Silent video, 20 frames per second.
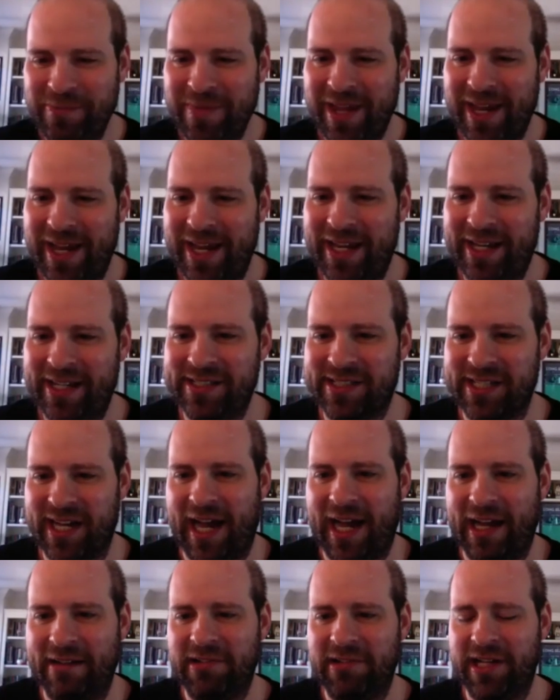is,
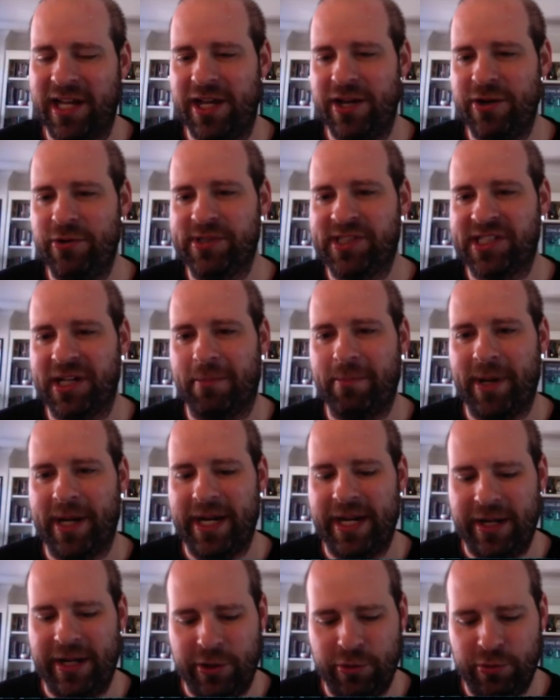I look at you as
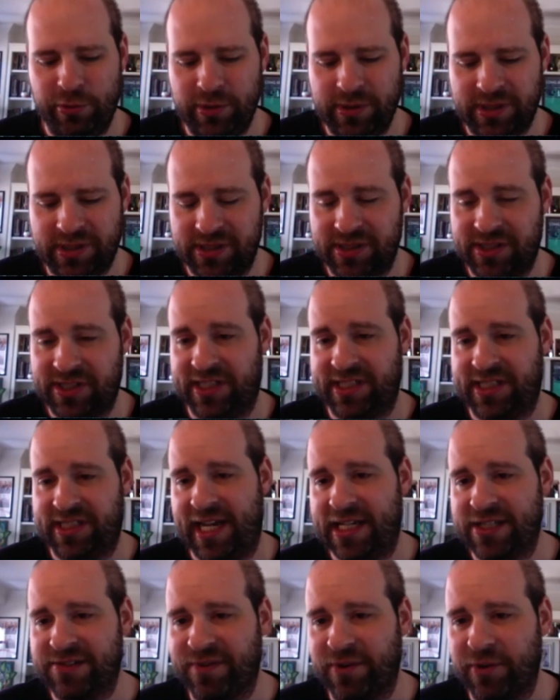somebody who's
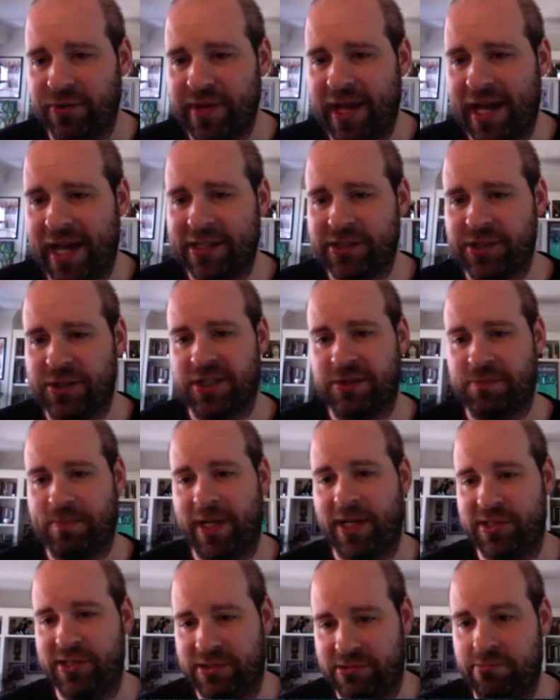successful, not just
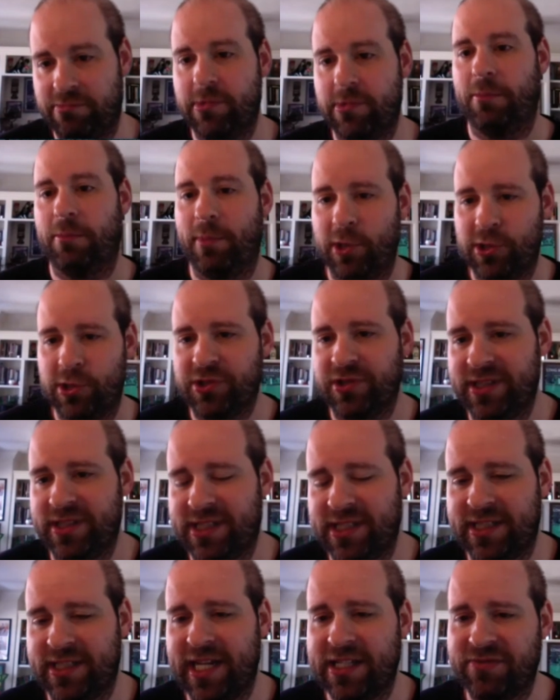because commercially
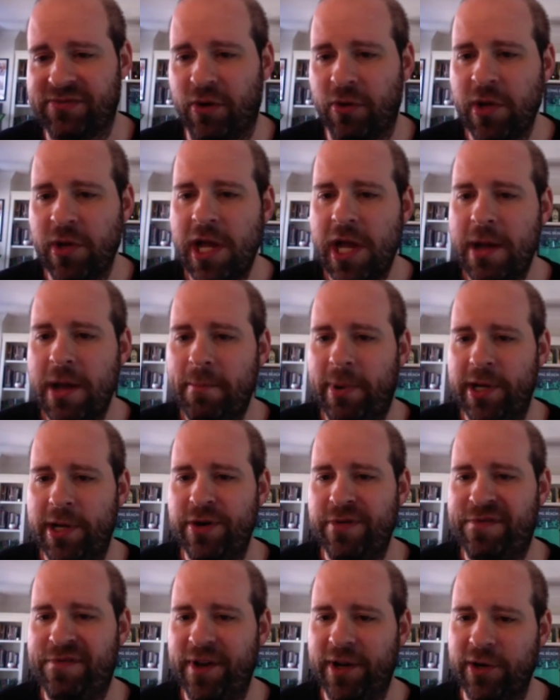successful, but you
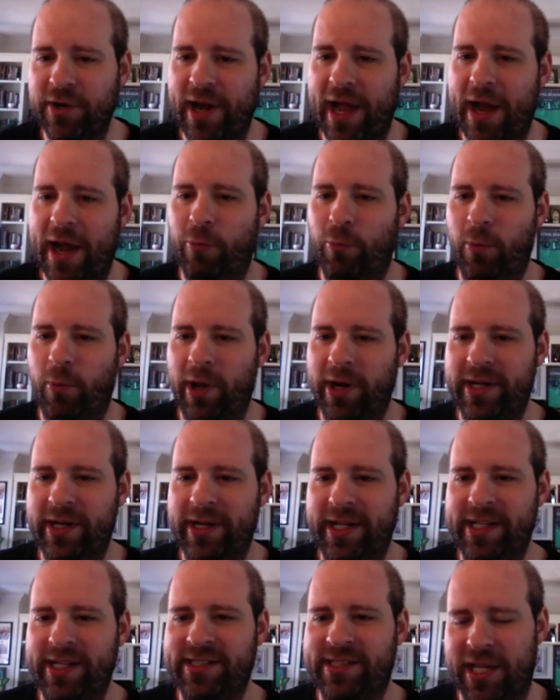figured out what it
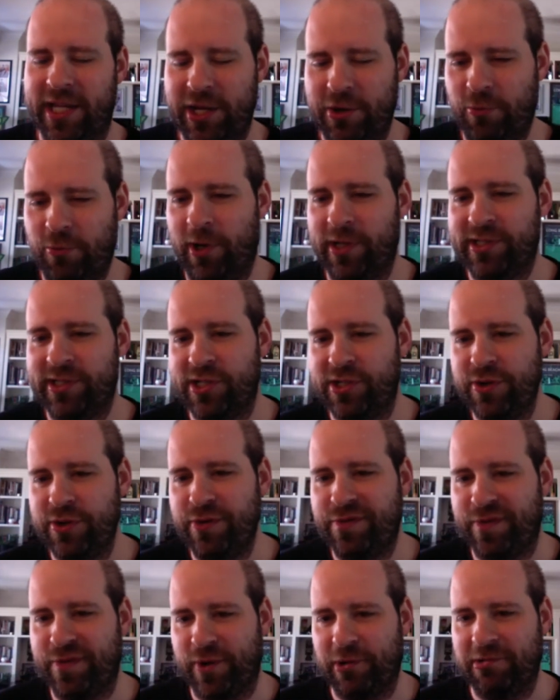is that you want to do
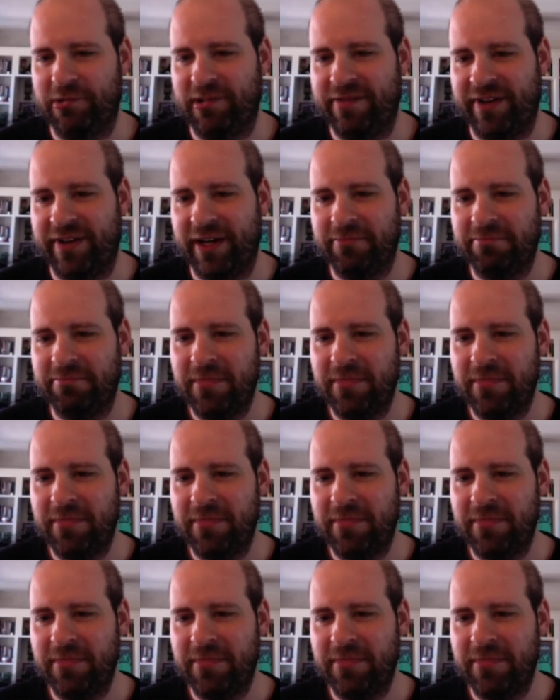for a living